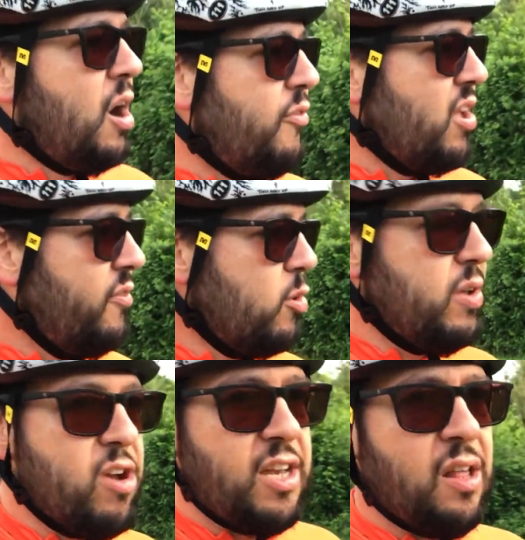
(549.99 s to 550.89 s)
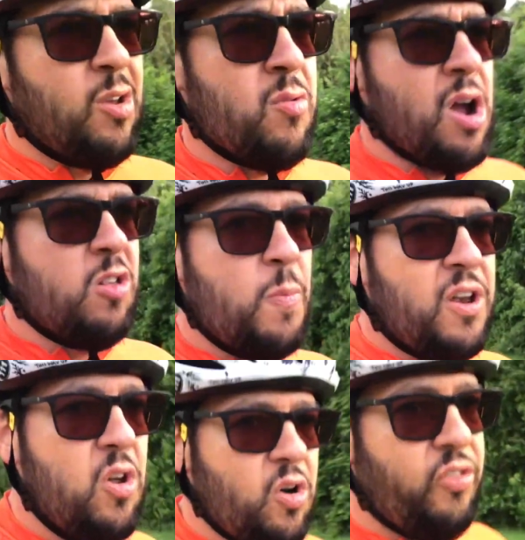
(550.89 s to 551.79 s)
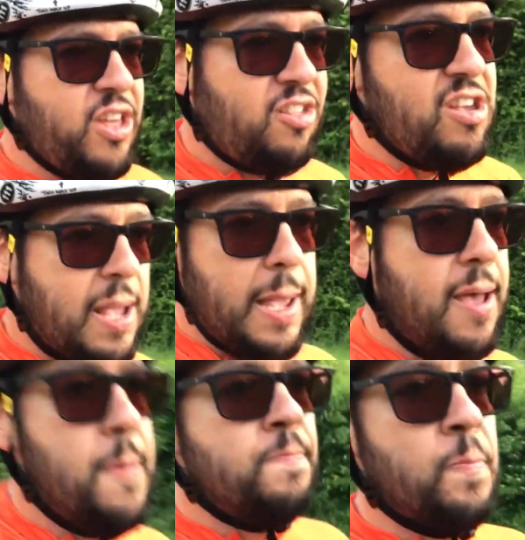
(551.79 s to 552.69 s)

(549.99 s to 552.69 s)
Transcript: Obviously I've already ridden those roads, but not this year,